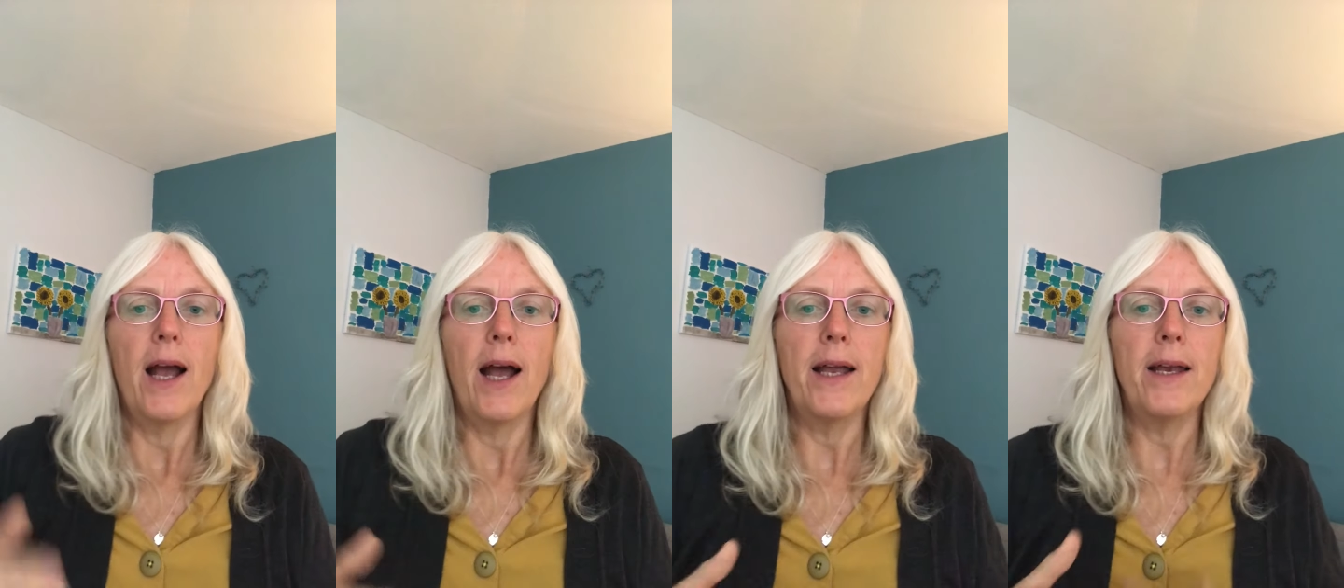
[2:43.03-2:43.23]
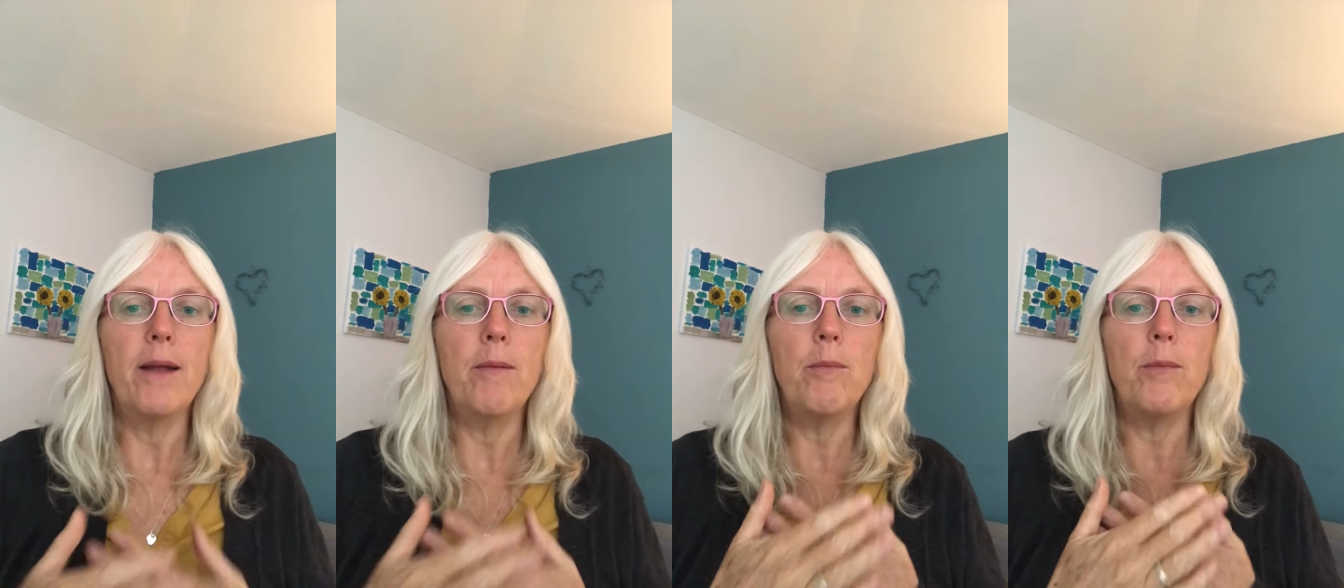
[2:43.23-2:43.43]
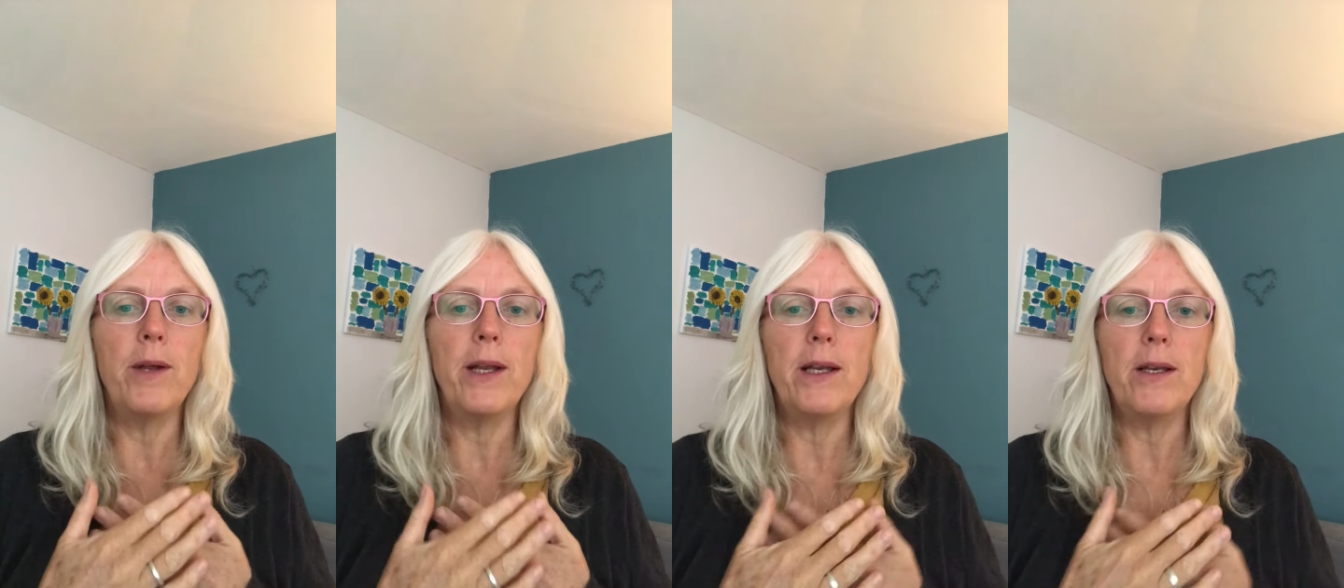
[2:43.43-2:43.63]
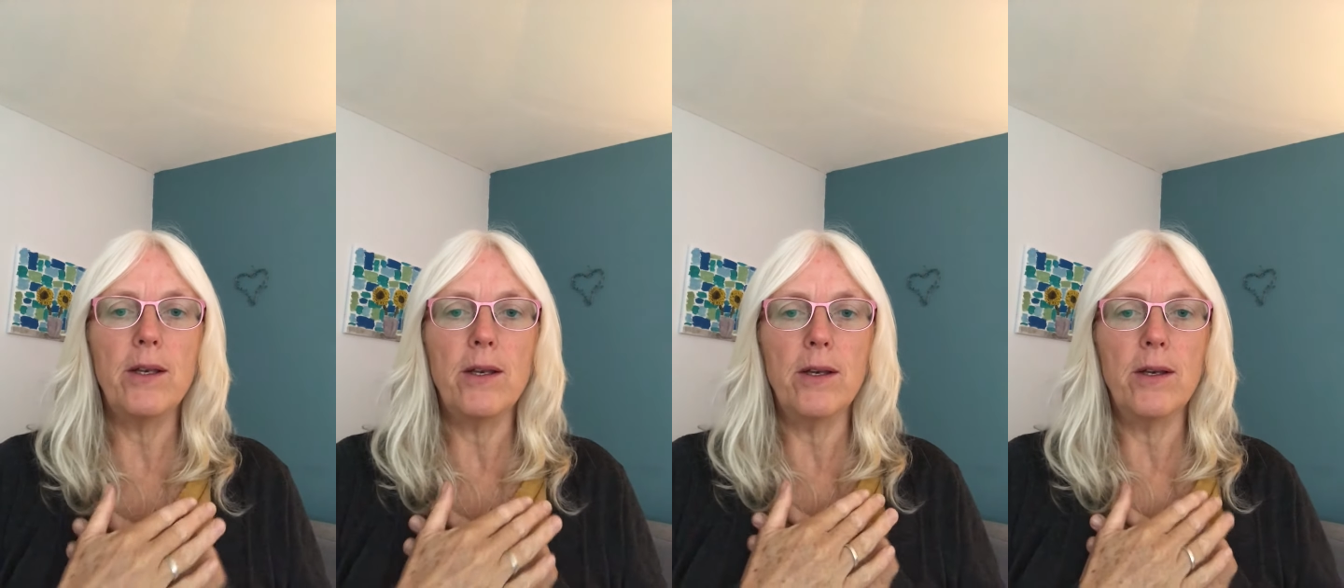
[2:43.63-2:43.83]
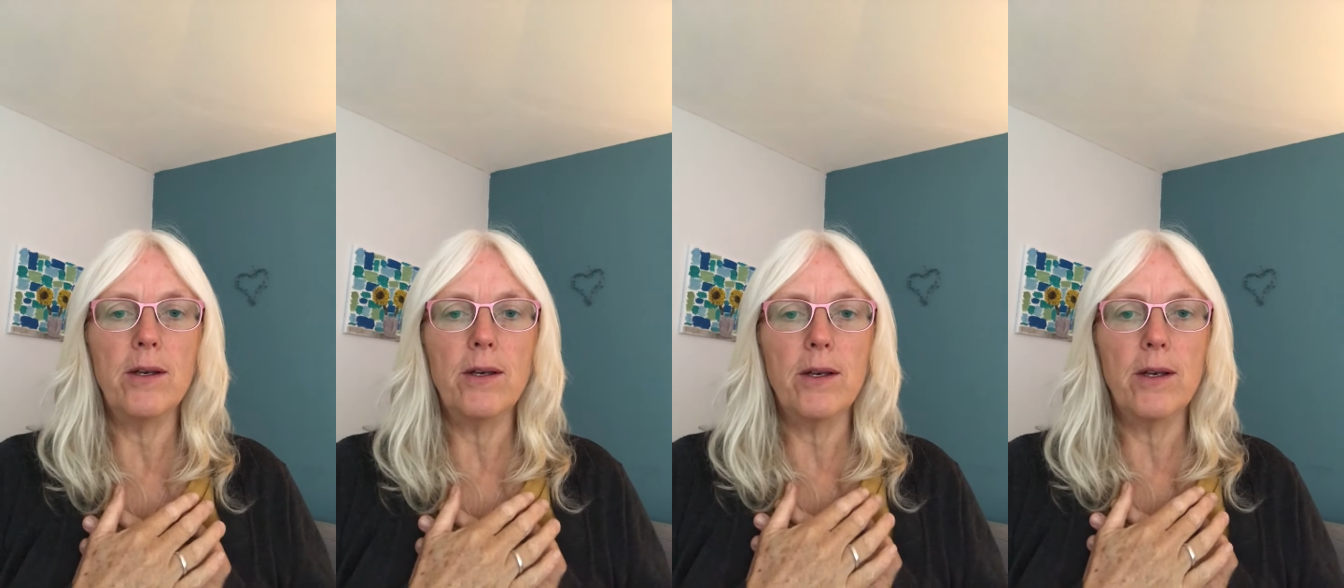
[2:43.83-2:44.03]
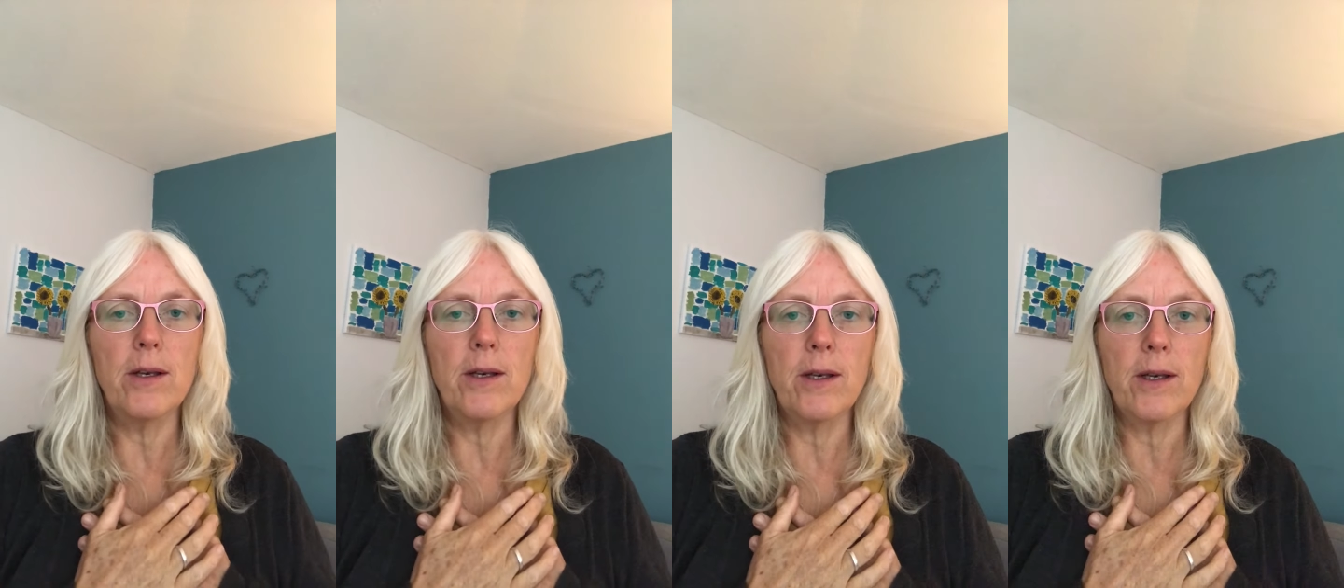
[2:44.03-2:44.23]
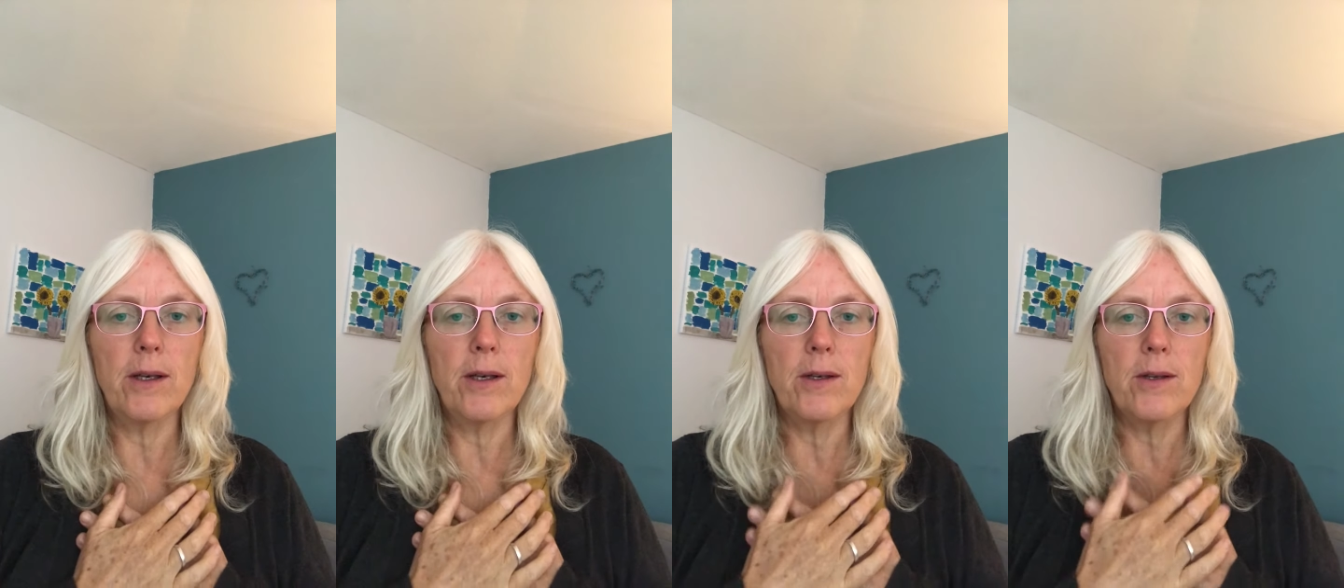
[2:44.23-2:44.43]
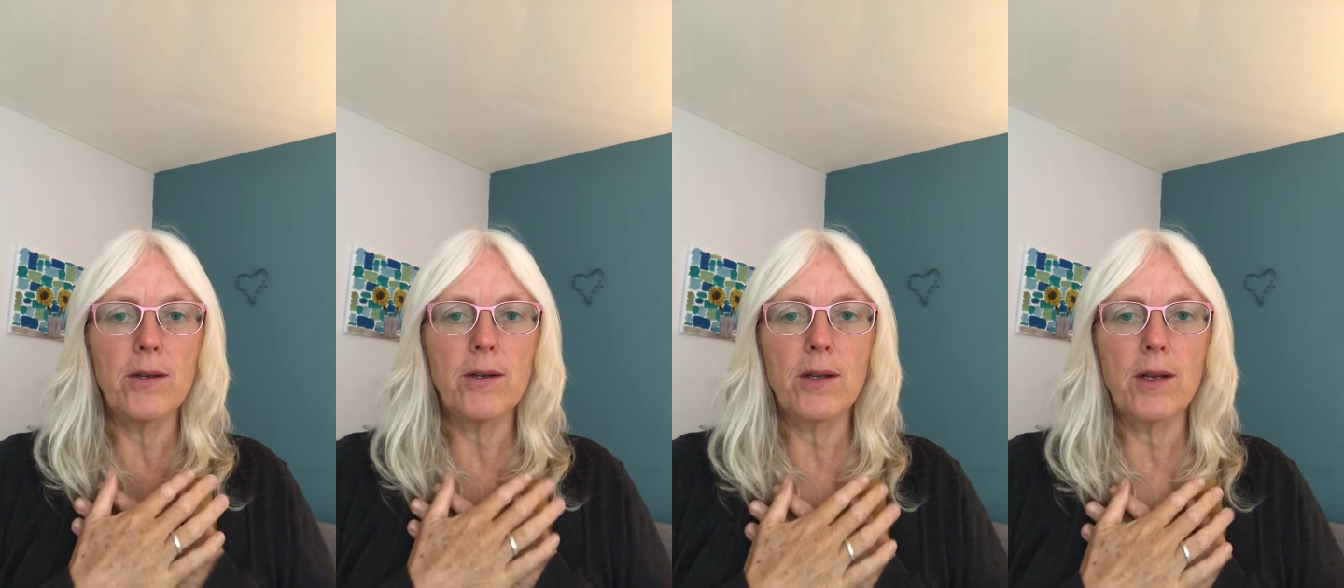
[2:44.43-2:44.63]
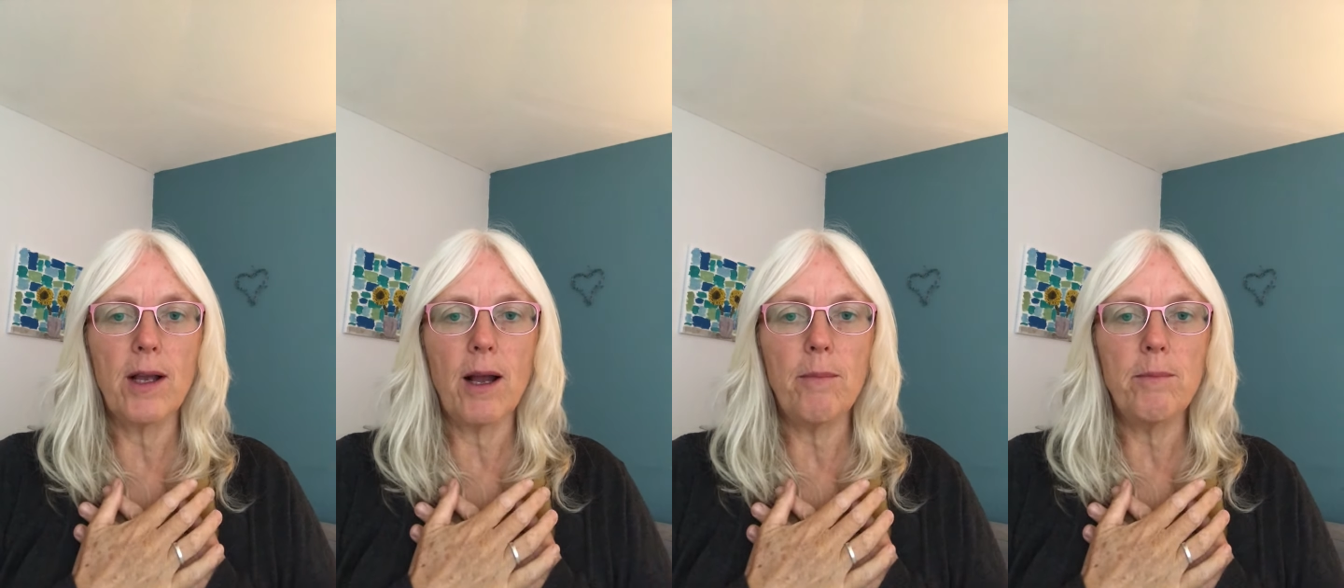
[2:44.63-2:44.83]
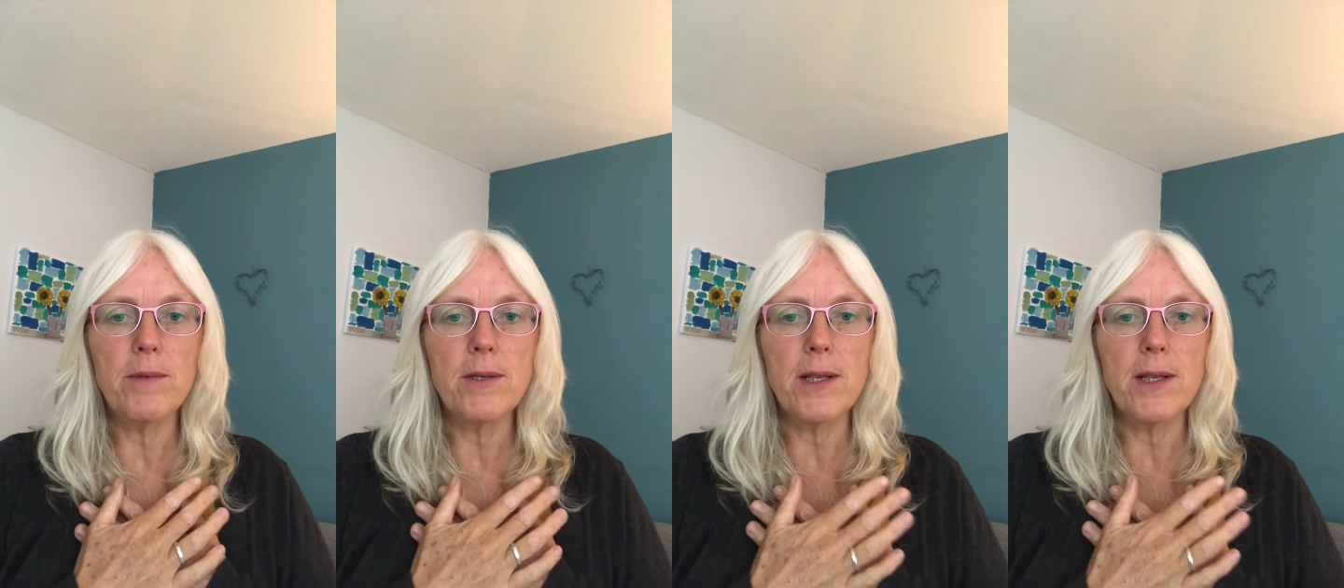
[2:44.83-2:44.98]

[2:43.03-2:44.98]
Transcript: And then we come